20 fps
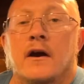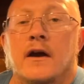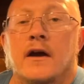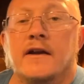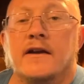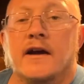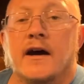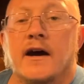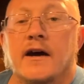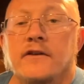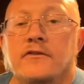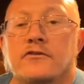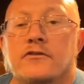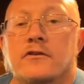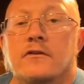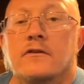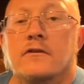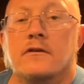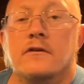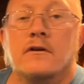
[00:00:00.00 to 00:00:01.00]
Hey guys,
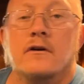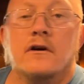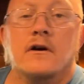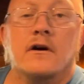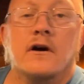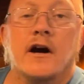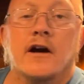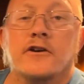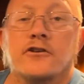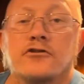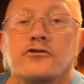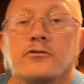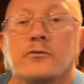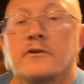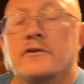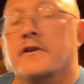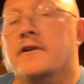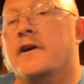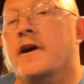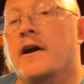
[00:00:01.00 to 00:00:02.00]
how are you
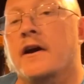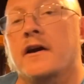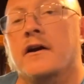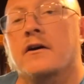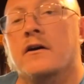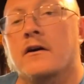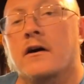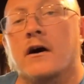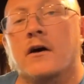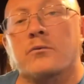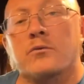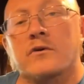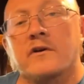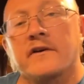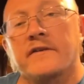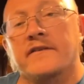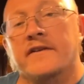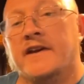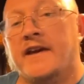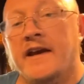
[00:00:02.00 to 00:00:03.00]
doing today? We're
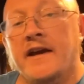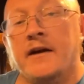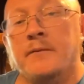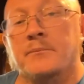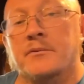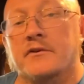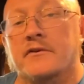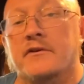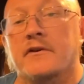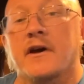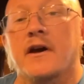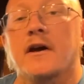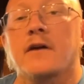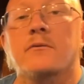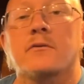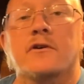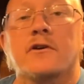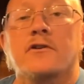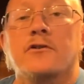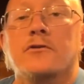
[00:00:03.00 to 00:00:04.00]
in the camper today and
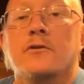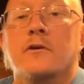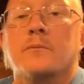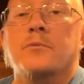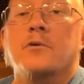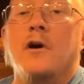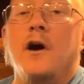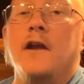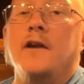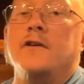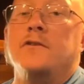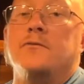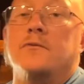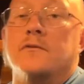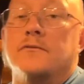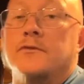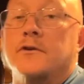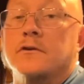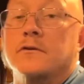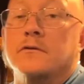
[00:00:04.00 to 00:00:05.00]
we're going to do a product
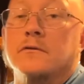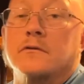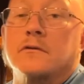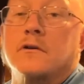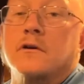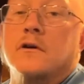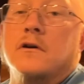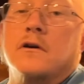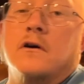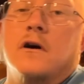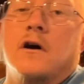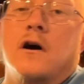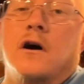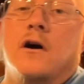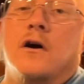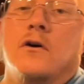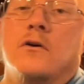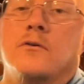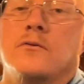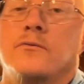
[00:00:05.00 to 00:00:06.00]
review
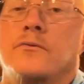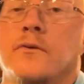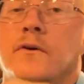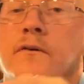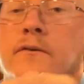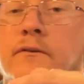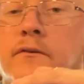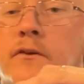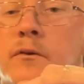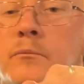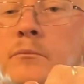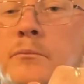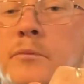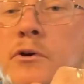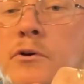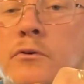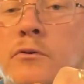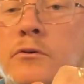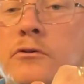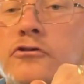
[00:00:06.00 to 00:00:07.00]
of the
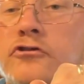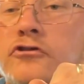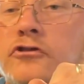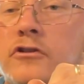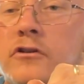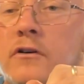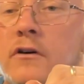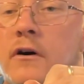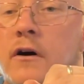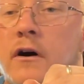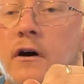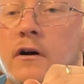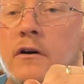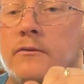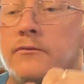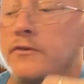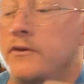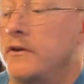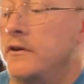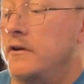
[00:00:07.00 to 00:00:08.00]

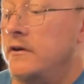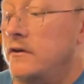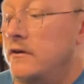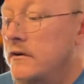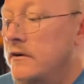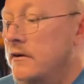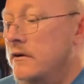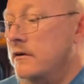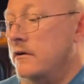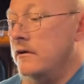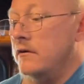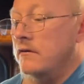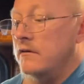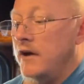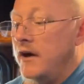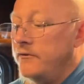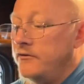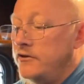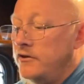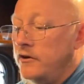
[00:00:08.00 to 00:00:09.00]
BougeRV
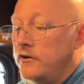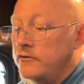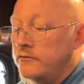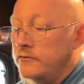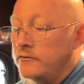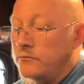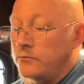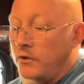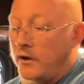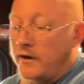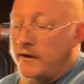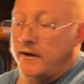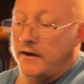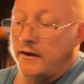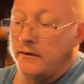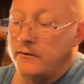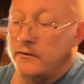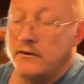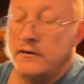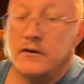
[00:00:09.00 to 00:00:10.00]

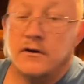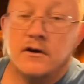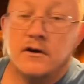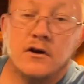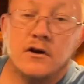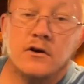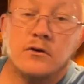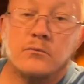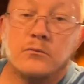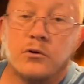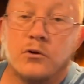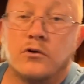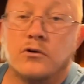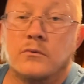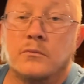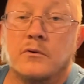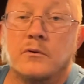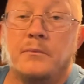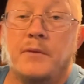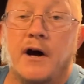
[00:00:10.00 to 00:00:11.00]
1100Wh
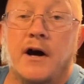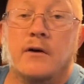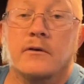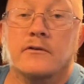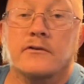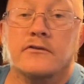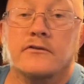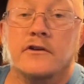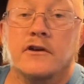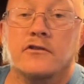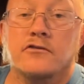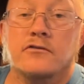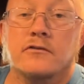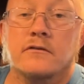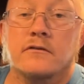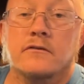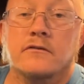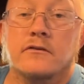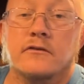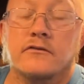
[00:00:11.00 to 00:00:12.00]
portable power
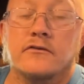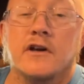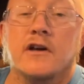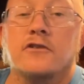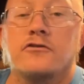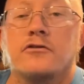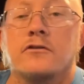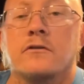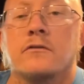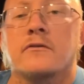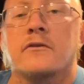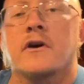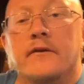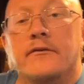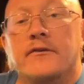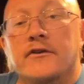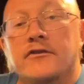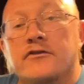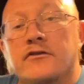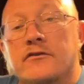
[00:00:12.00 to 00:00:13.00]
station. So stay tuned.
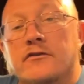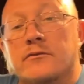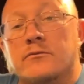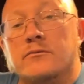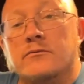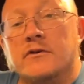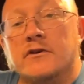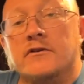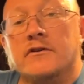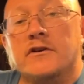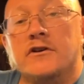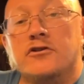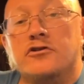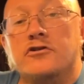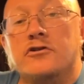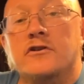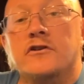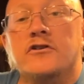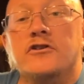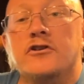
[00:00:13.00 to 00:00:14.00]
This is a really
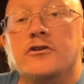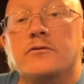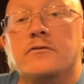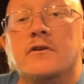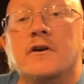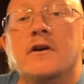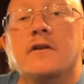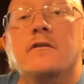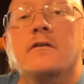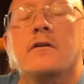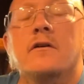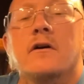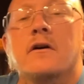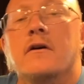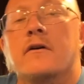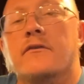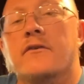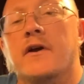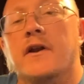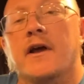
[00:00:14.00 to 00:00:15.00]
good unit
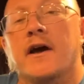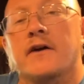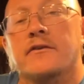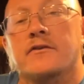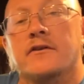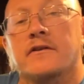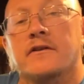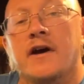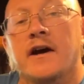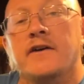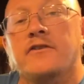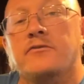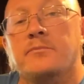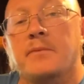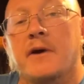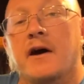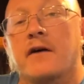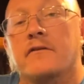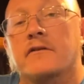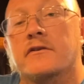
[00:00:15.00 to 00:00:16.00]
that has a nice
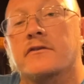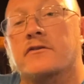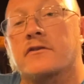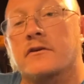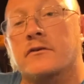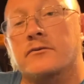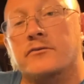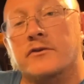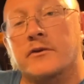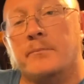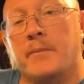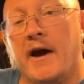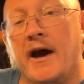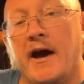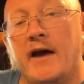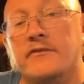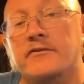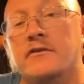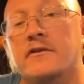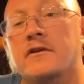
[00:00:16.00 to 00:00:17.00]
balance of
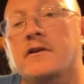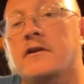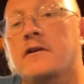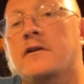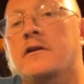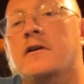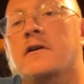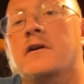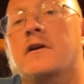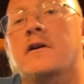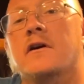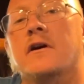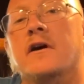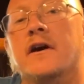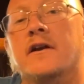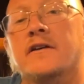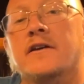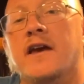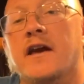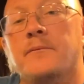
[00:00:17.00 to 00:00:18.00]
capacity
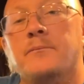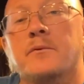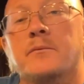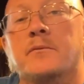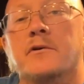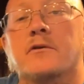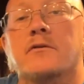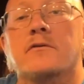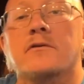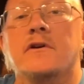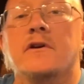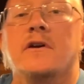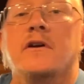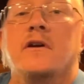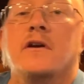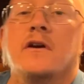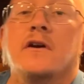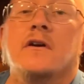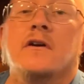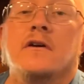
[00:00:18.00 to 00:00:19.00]
and capability
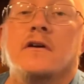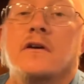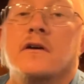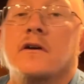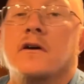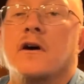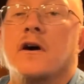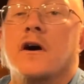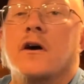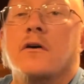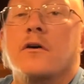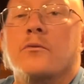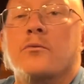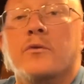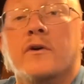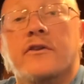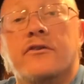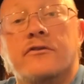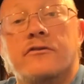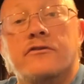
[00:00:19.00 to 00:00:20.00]

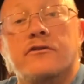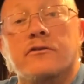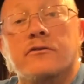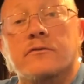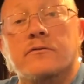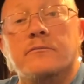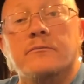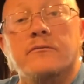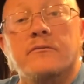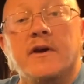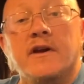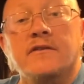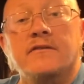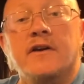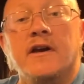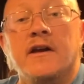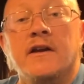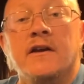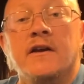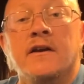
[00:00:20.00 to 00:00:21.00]
with still
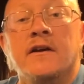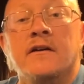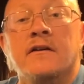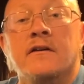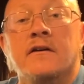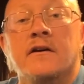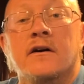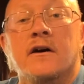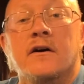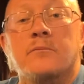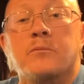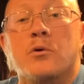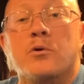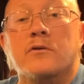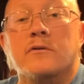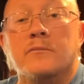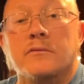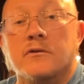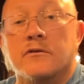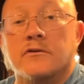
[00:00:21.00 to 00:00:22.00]
maintaining
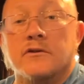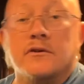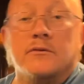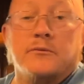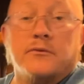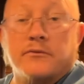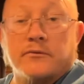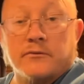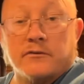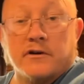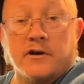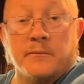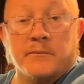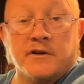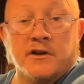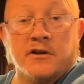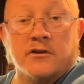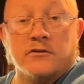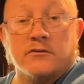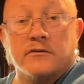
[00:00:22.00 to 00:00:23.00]
portability with
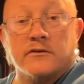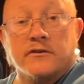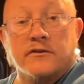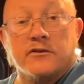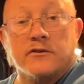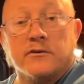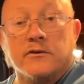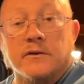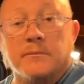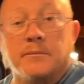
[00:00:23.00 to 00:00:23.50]
coming in only 30